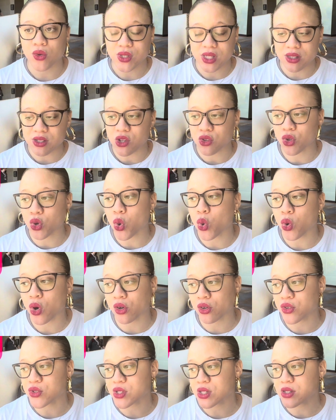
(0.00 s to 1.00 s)
into the
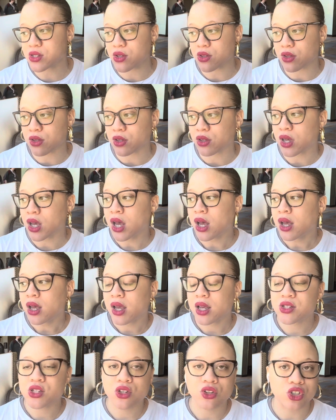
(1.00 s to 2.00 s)
corners, into
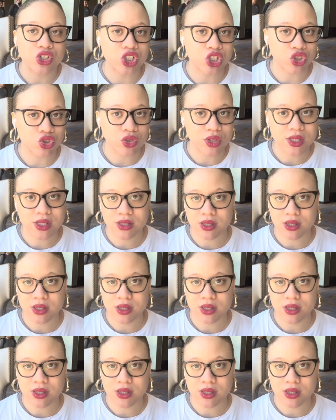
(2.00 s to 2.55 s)
the streets,